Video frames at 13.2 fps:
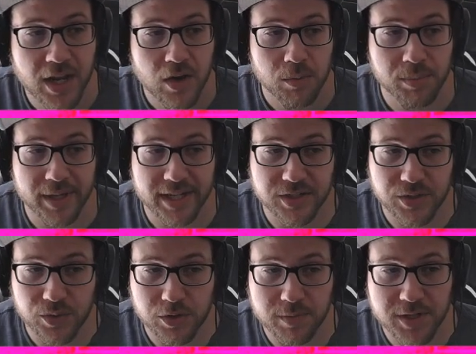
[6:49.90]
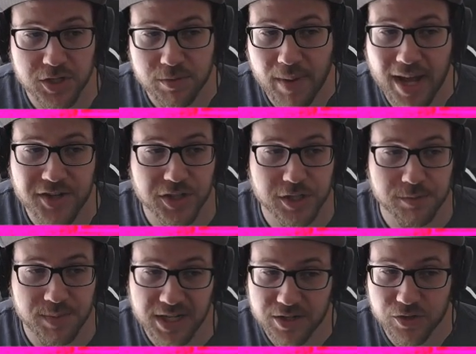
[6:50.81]
Playing 2 Dimension Magics
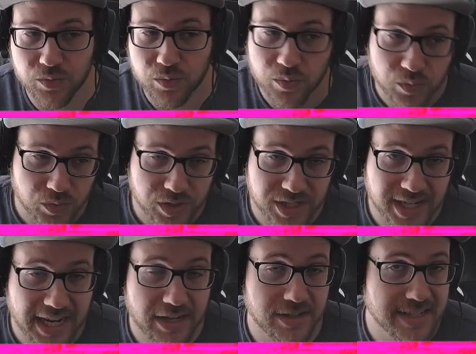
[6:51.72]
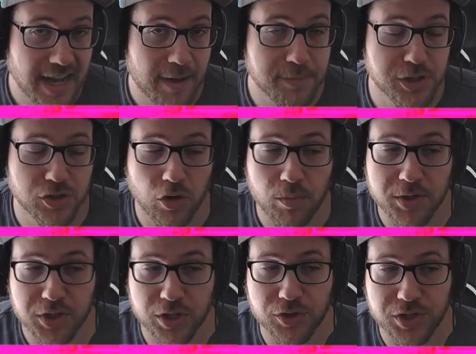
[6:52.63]
because the deck untaps so
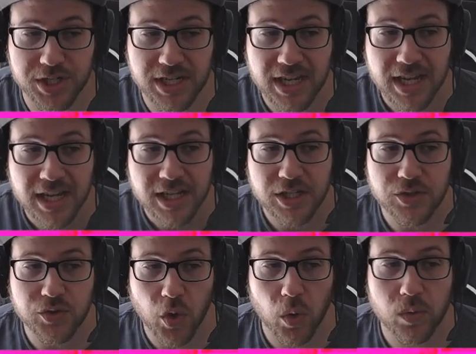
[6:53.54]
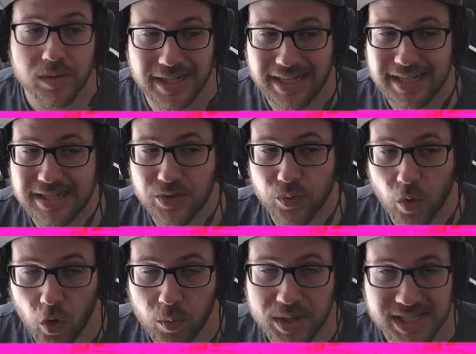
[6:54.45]
much energy, you don't need to
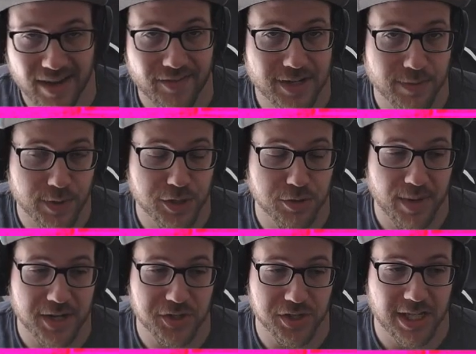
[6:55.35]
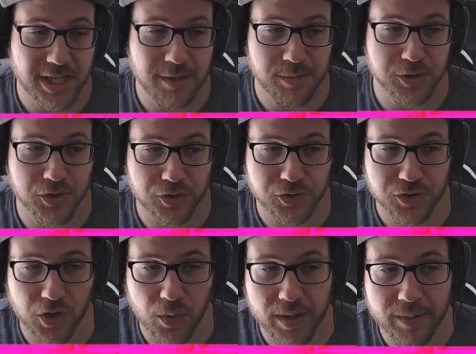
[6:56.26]
always have a Dimension Magic to keep your turns
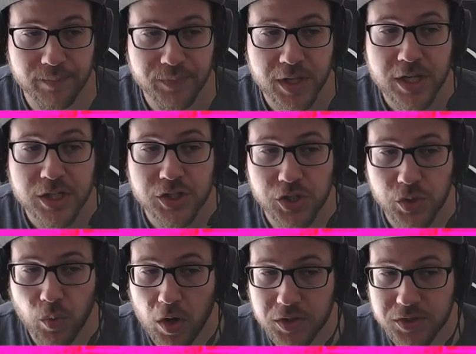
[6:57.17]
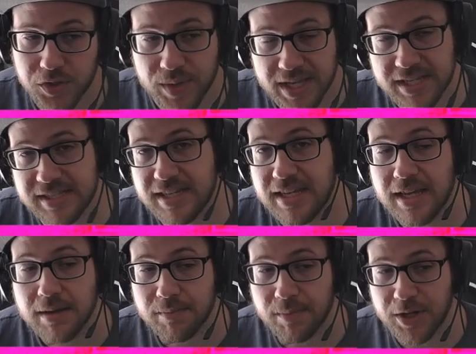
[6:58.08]
going. 2 All Too Easy.
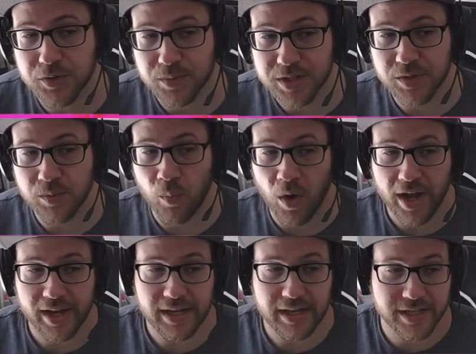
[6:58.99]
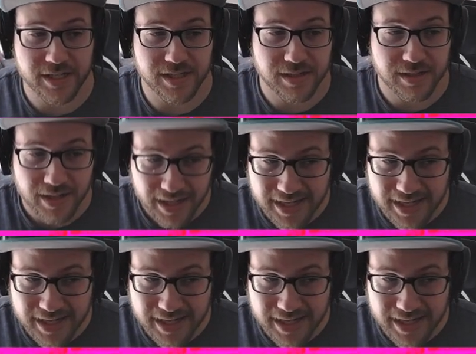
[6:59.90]
Major reason why is it